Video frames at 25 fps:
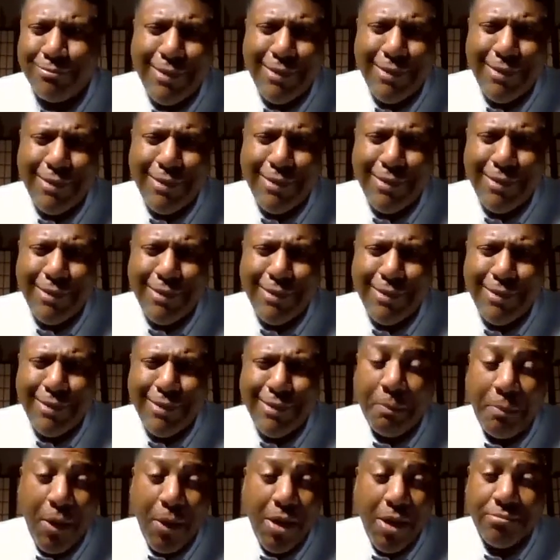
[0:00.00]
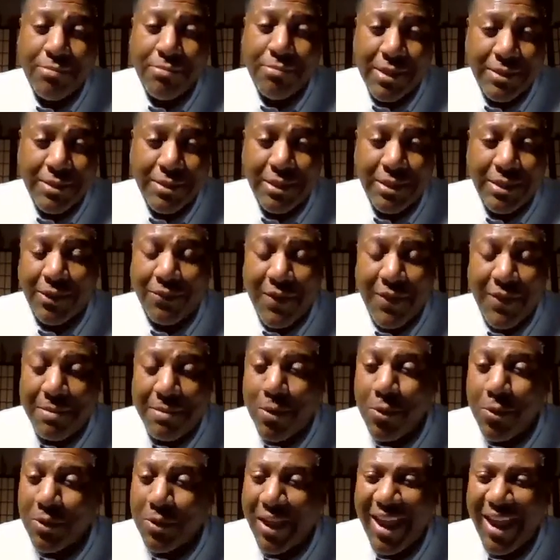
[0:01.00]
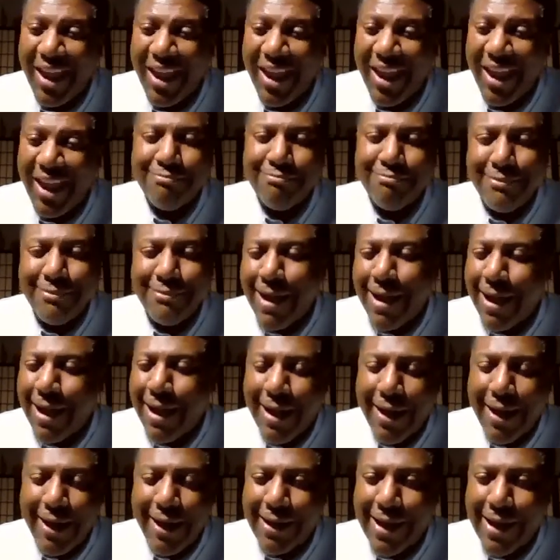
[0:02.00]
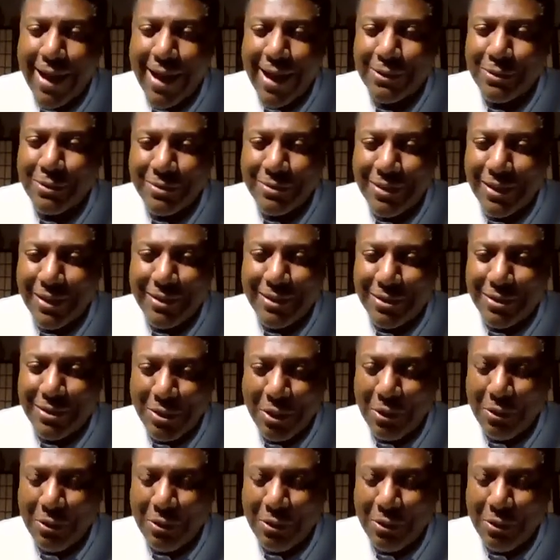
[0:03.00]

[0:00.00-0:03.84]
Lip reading: I'm going to pardon myself. I'm okay. Nah, I don't think so.